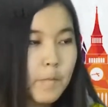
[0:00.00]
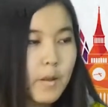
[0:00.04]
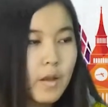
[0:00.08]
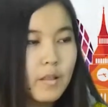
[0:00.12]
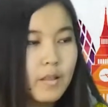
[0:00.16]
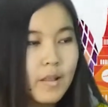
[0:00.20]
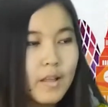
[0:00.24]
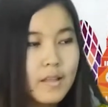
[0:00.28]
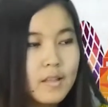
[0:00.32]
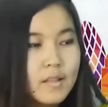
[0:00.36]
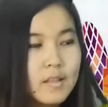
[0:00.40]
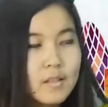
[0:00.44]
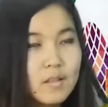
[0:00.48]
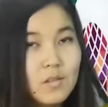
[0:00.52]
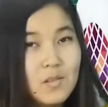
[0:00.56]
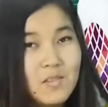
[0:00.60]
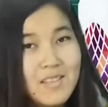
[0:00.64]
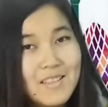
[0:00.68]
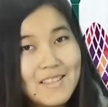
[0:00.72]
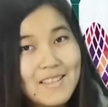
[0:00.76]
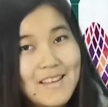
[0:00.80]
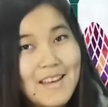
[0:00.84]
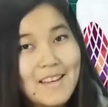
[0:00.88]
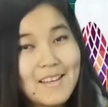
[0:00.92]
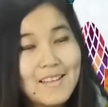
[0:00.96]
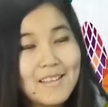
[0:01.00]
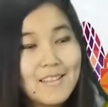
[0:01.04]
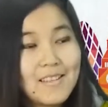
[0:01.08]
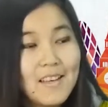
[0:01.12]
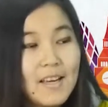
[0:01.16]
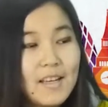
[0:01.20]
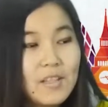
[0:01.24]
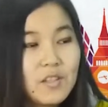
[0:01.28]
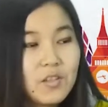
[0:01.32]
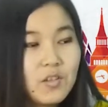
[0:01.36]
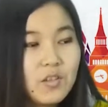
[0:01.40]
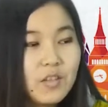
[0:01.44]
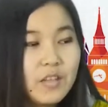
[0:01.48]
let's do this
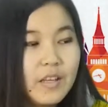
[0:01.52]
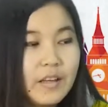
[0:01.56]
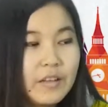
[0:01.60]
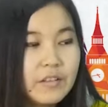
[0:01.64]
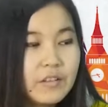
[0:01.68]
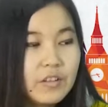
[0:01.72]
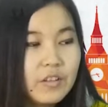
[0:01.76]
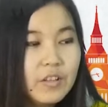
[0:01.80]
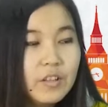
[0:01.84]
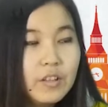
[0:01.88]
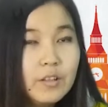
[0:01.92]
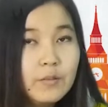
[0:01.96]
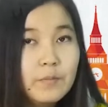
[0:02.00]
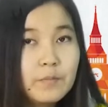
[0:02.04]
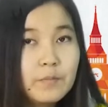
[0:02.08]
exercise together.